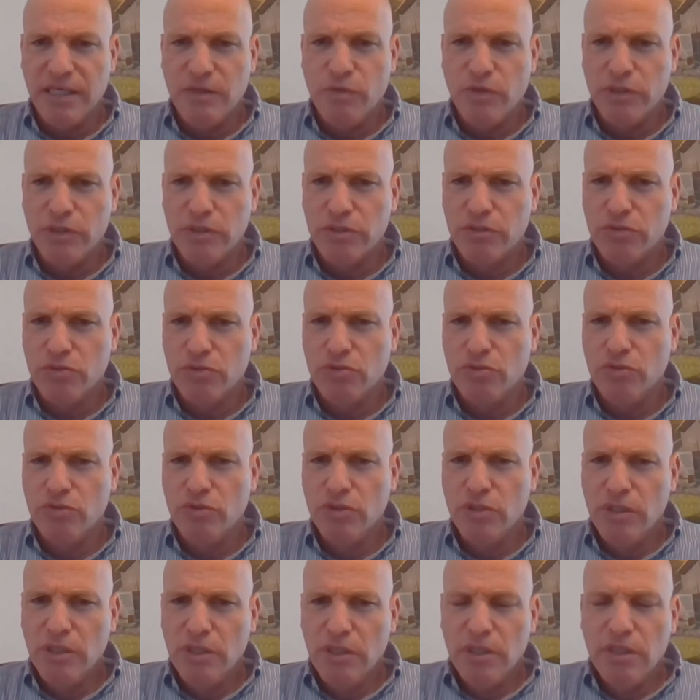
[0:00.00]
they want
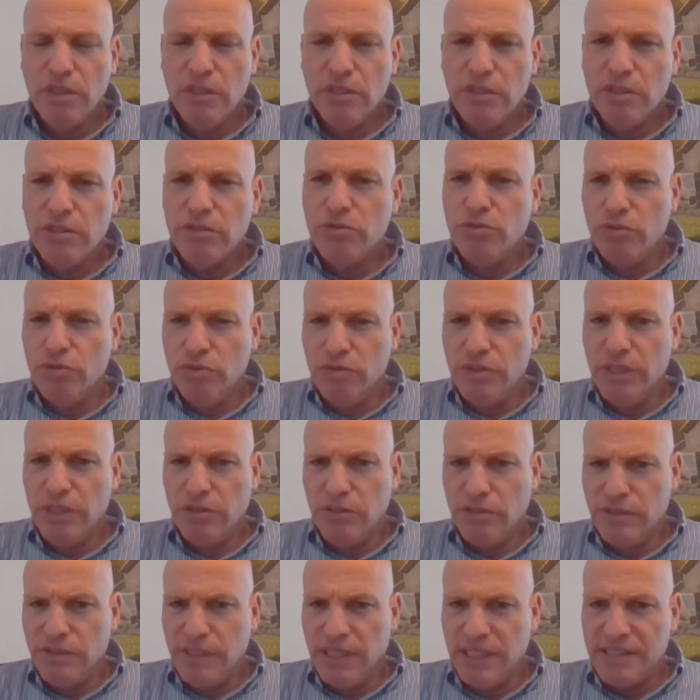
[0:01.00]
to do
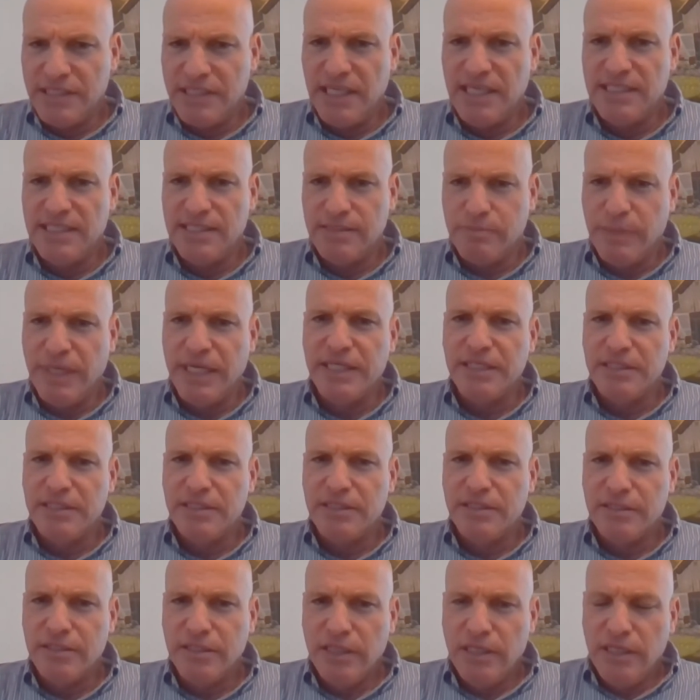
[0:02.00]
their own assessment
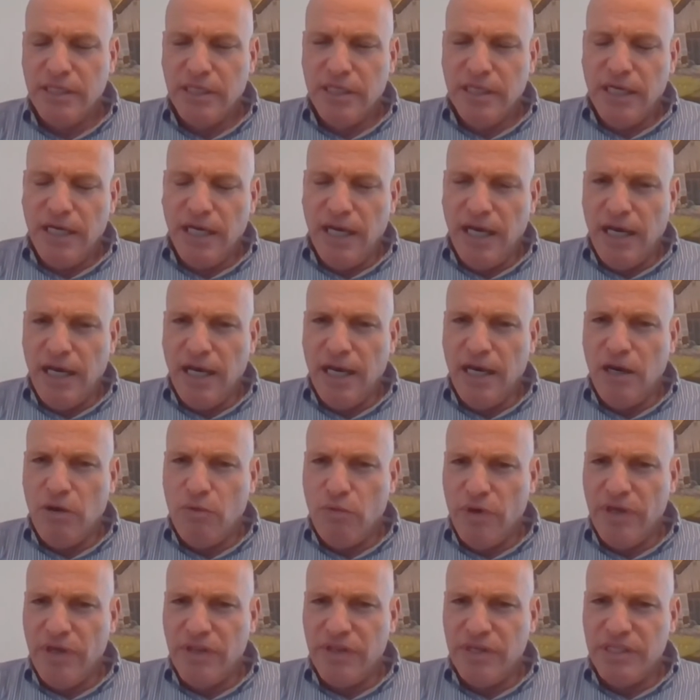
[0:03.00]

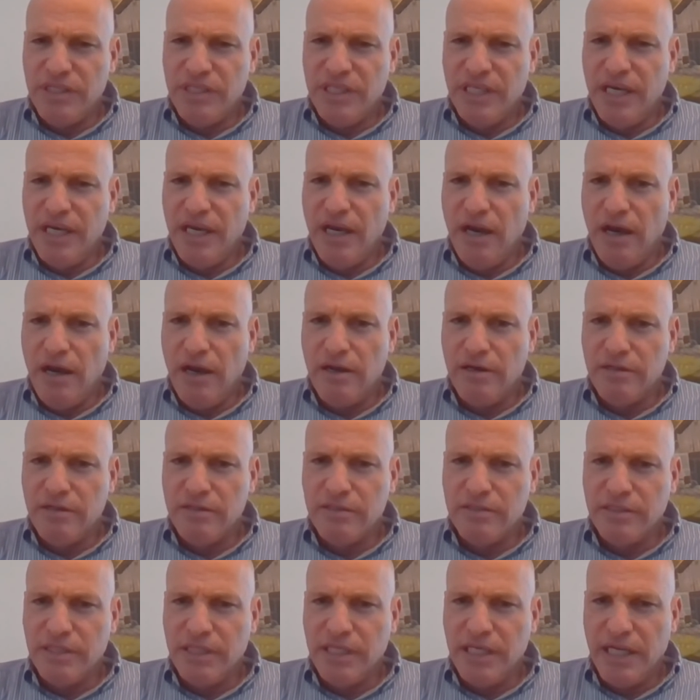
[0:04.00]
whether they
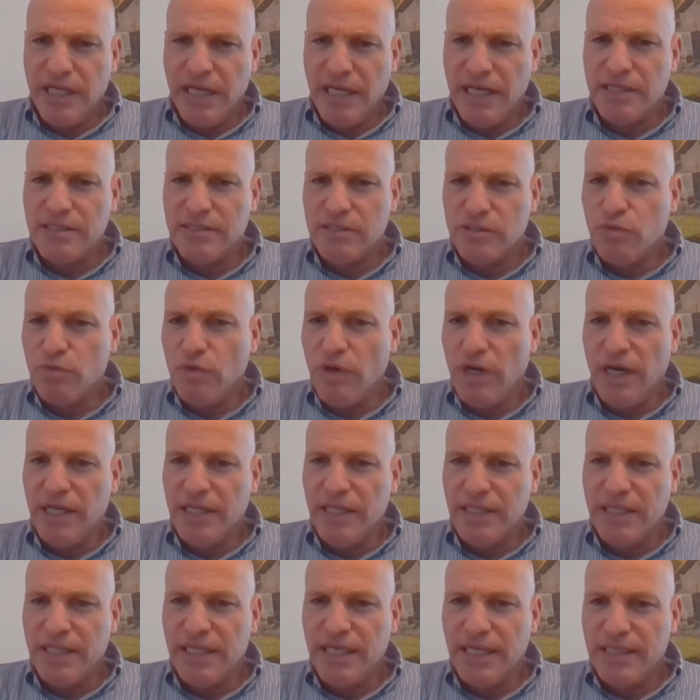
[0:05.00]
are the next
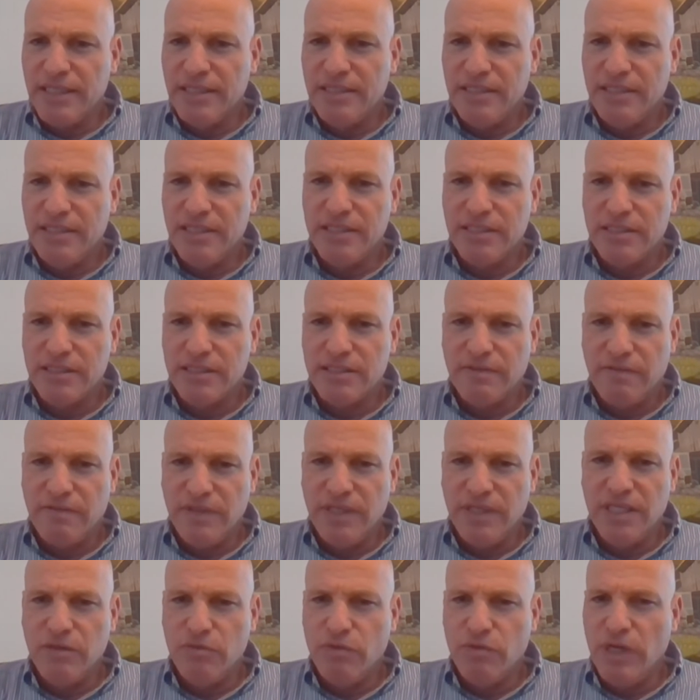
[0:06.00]
one that this
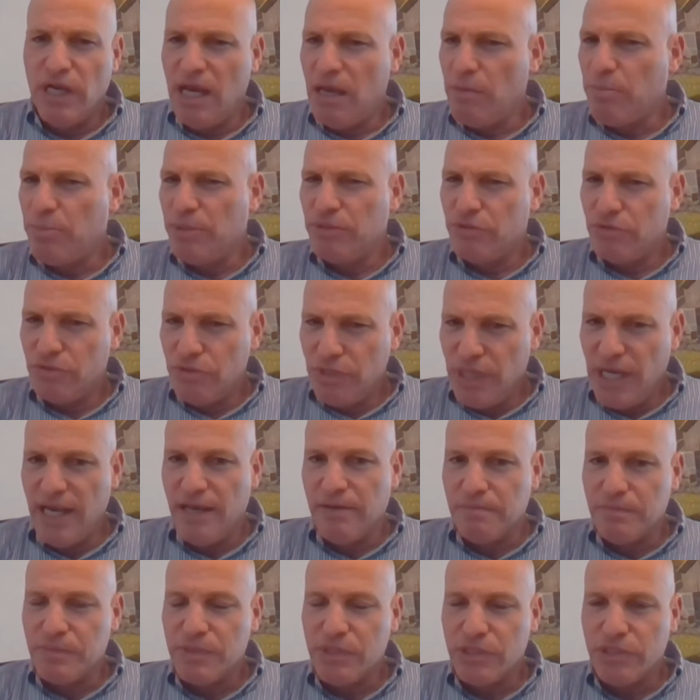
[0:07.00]
thing will happen to
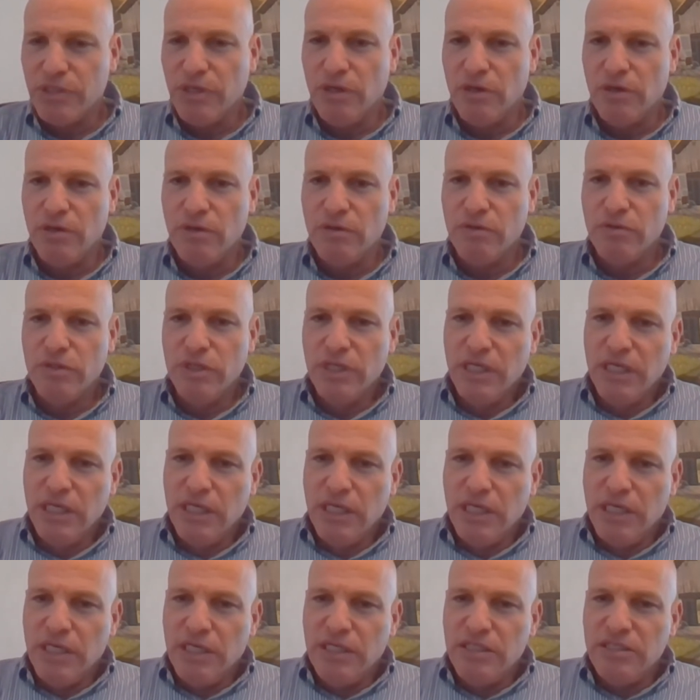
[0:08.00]
them. So
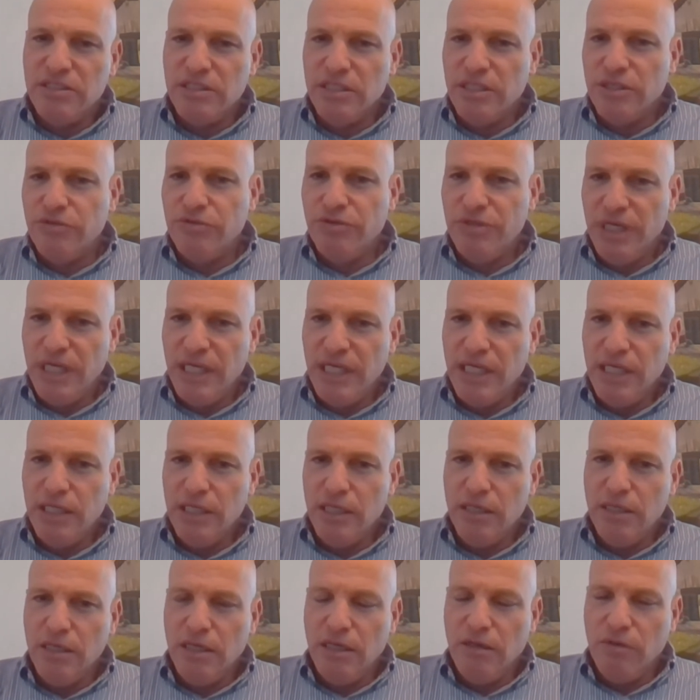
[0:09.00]
they
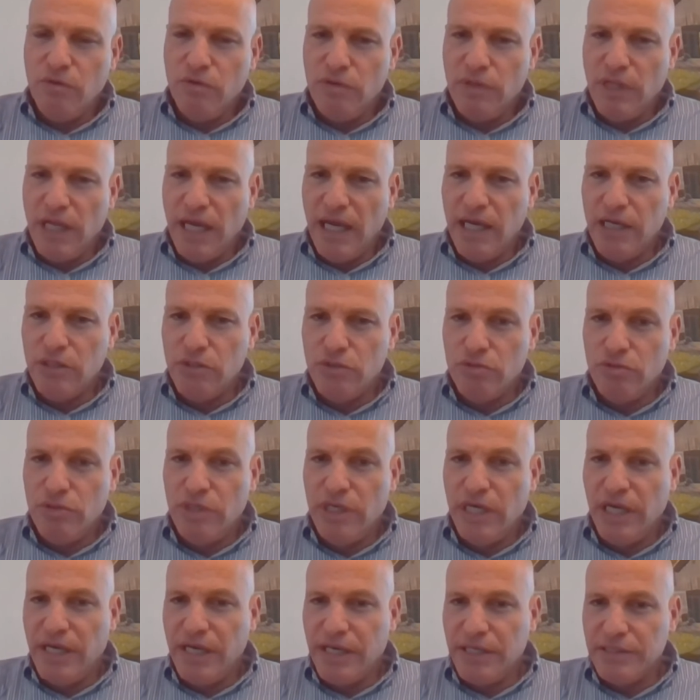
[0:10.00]
really would like to
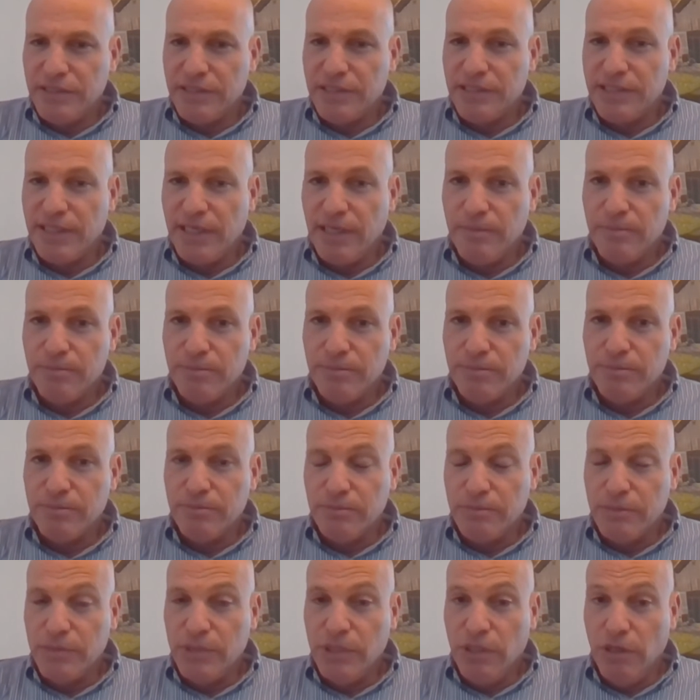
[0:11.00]
gain some
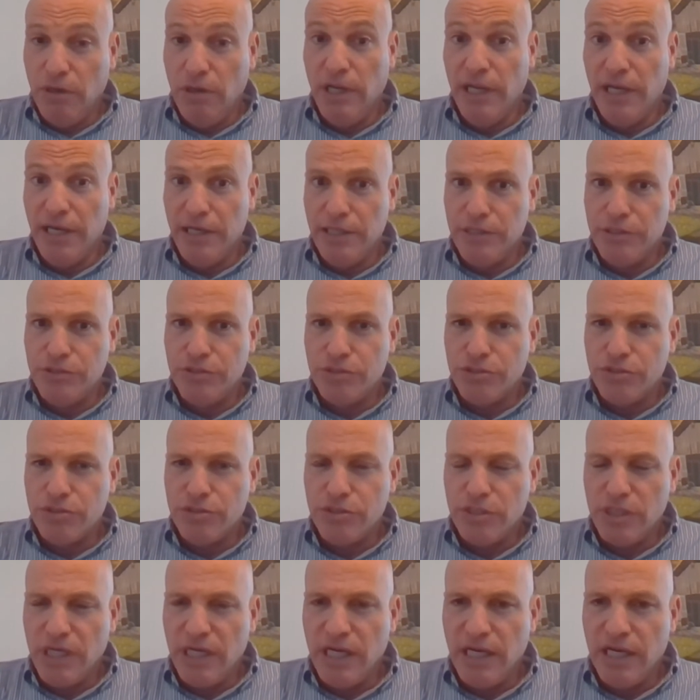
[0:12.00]

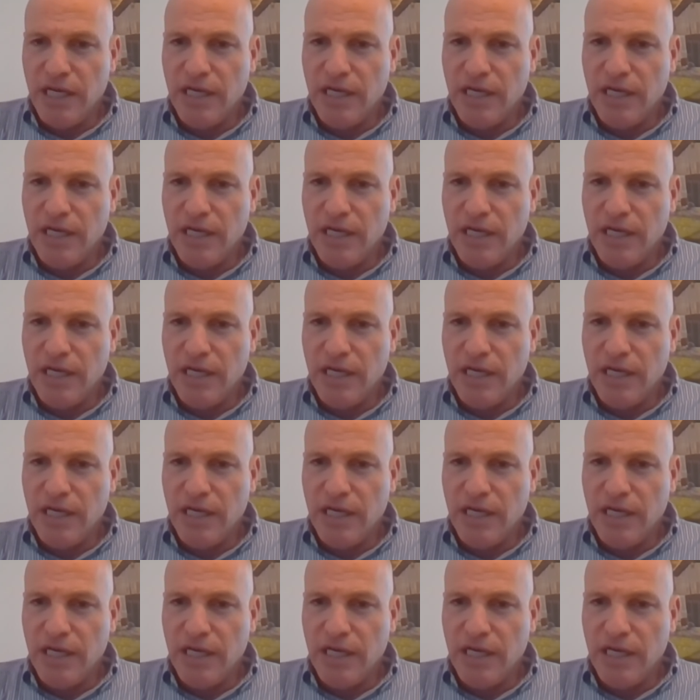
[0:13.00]
knowledge